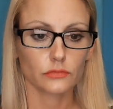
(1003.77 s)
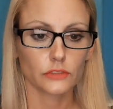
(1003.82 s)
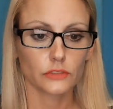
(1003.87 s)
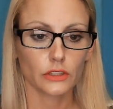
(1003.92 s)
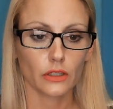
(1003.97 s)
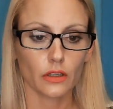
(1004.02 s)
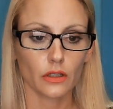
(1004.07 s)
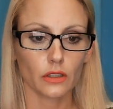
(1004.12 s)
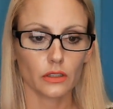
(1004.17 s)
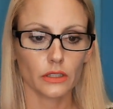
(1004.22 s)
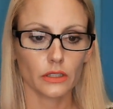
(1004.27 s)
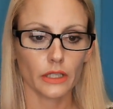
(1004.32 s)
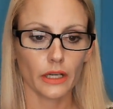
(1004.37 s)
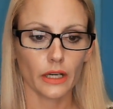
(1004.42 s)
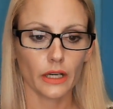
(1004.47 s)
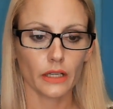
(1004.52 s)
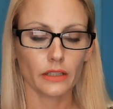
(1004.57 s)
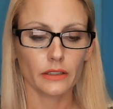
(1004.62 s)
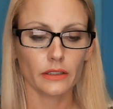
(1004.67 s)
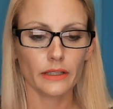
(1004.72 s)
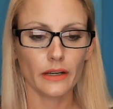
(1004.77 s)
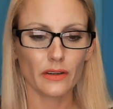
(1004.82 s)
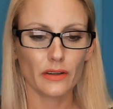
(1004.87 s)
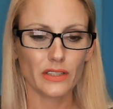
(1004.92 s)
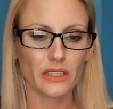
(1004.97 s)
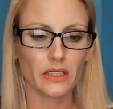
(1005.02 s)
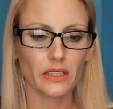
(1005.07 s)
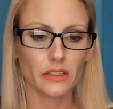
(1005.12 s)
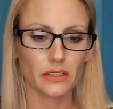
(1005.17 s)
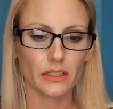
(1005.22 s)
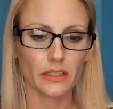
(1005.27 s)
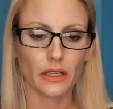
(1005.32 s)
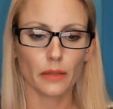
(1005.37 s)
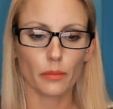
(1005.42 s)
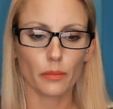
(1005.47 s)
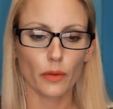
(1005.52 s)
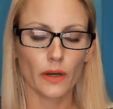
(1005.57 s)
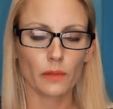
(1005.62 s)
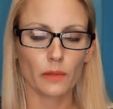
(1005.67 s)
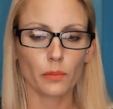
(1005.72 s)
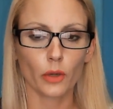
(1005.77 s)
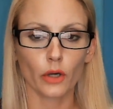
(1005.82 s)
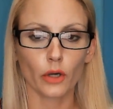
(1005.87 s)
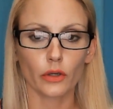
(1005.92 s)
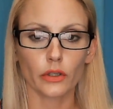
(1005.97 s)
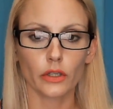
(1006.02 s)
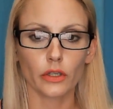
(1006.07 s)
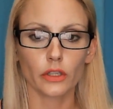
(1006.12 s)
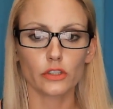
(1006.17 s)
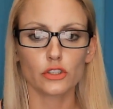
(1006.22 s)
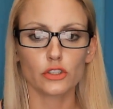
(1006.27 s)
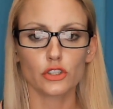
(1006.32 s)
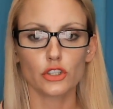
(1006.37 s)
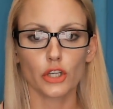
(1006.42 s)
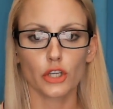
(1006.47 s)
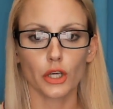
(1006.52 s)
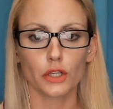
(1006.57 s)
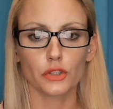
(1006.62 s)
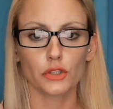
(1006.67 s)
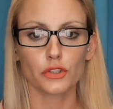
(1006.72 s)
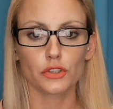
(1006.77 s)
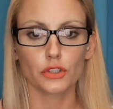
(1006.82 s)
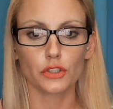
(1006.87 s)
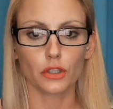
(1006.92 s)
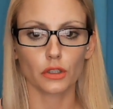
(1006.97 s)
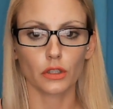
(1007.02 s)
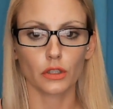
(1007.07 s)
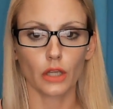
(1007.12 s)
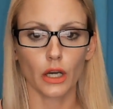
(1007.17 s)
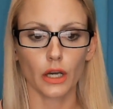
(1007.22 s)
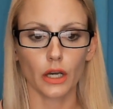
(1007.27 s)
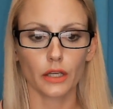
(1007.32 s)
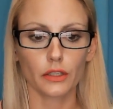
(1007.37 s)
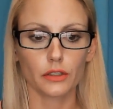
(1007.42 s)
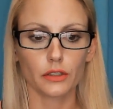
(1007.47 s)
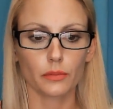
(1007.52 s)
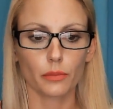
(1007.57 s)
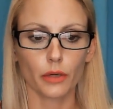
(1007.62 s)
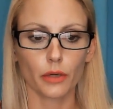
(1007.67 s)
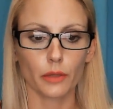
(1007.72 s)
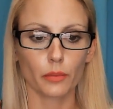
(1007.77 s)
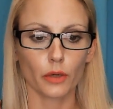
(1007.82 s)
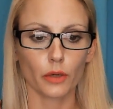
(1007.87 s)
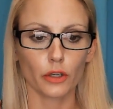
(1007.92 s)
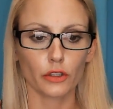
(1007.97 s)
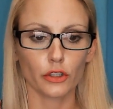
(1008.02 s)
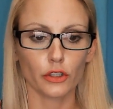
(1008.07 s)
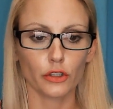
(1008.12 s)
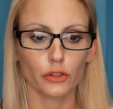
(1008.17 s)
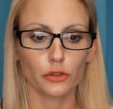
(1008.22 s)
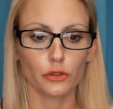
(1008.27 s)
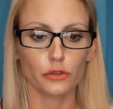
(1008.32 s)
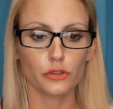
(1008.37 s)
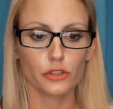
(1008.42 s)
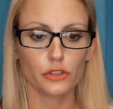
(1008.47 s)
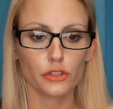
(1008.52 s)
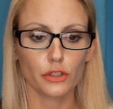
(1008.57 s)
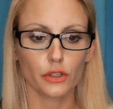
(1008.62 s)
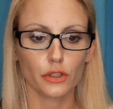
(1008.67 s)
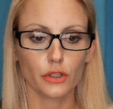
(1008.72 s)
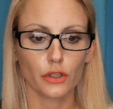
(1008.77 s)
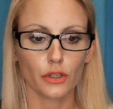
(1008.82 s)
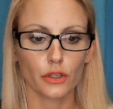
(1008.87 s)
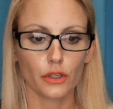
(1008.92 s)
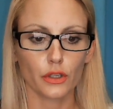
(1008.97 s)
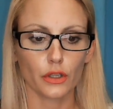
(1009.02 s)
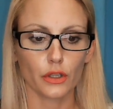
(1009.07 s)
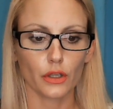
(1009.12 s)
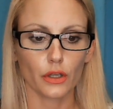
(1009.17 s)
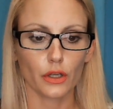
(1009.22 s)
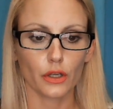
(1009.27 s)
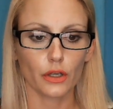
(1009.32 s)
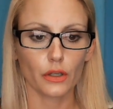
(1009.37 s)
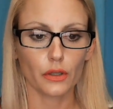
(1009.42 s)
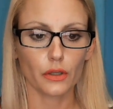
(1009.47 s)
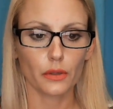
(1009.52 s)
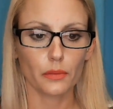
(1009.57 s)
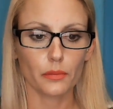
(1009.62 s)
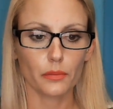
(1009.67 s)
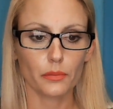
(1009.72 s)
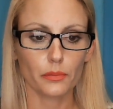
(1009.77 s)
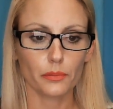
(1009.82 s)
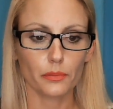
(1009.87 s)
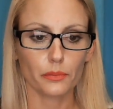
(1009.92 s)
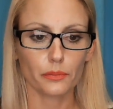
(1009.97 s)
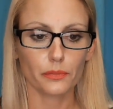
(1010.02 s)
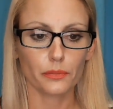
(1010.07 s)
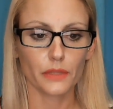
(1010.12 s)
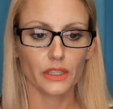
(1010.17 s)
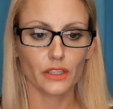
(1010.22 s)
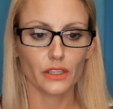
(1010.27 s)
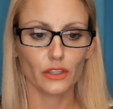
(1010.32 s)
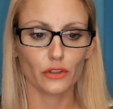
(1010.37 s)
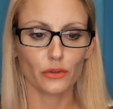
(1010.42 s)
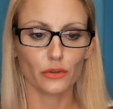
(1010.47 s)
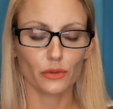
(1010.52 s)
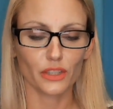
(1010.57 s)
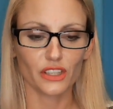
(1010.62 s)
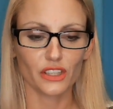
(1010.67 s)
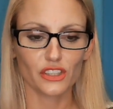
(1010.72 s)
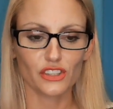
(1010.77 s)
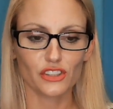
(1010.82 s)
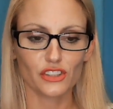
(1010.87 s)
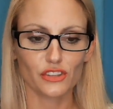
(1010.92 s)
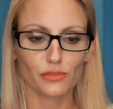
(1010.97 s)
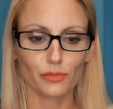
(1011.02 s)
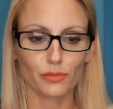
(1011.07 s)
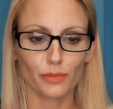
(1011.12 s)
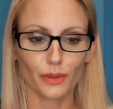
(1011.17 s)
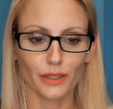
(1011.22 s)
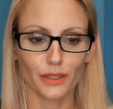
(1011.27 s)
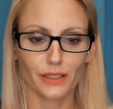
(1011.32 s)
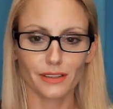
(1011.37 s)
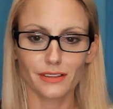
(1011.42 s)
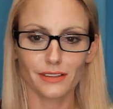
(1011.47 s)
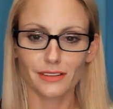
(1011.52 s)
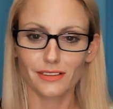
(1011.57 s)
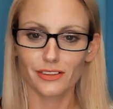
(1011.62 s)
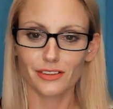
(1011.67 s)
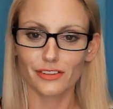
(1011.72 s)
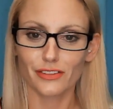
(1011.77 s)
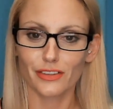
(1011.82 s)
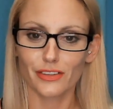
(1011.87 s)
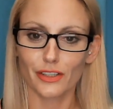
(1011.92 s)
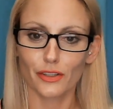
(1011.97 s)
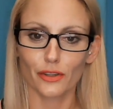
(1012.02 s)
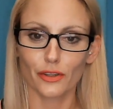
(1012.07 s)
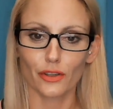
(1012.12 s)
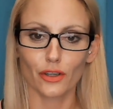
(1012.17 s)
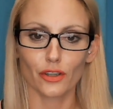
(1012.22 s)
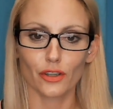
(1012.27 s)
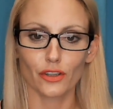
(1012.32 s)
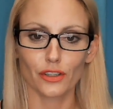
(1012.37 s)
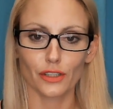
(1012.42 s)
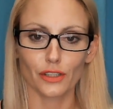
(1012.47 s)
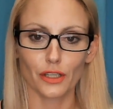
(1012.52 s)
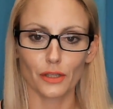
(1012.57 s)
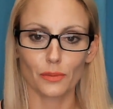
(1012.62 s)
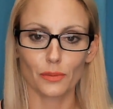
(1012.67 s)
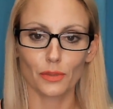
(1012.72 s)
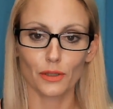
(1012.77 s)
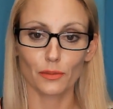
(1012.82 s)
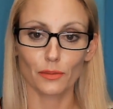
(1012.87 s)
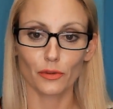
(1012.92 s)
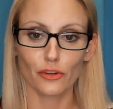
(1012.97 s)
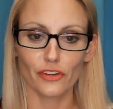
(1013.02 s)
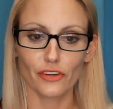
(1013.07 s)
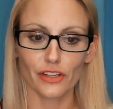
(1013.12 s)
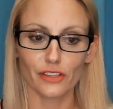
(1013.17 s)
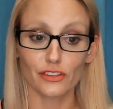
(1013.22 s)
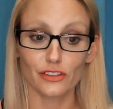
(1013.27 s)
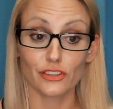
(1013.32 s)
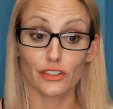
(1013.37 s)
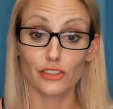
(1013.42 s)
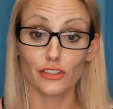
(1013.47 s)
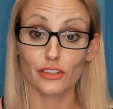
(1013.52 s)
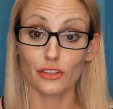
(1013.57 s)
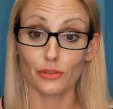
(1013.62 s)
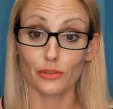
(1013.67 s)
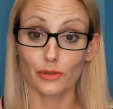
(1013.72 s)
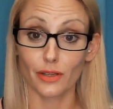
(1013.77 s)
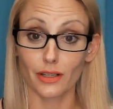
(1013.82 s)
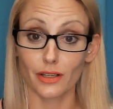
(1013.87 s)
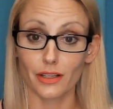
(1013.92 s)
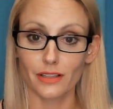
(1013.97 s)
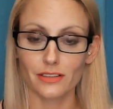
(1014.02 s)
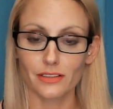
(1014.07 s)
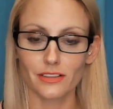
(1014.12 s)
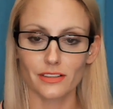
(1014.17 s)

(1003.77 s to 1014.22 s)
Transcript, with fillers: Yeah, nowadays, yeah, Breitbart has changed a lot. Breitbart News. Um, thank you, Rich, but there are a lot of people that do not.